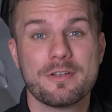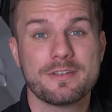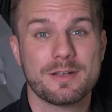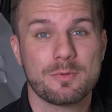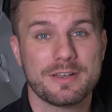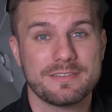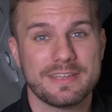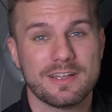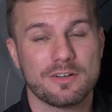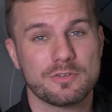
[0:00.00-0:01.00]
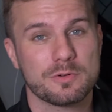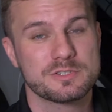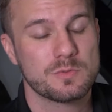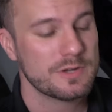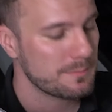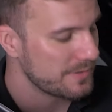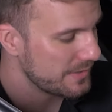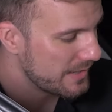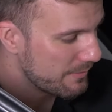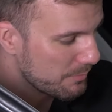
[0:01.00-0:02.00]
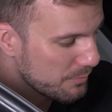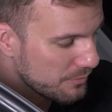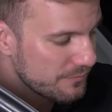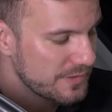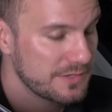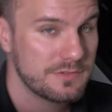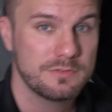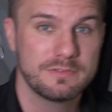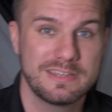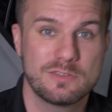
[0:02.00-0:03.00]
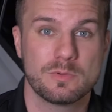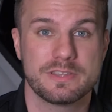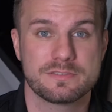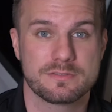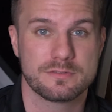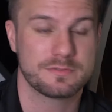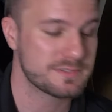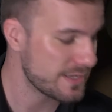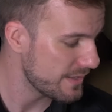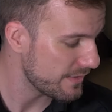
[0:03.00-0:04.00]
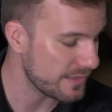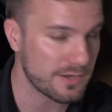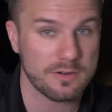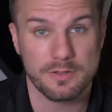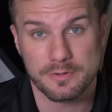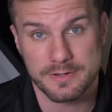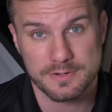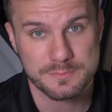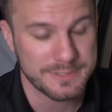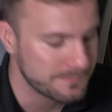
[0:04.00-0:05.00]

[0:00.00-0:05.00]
we're under here, we're going to take our Torx 20 bit and remove the two T20 screws that are under here as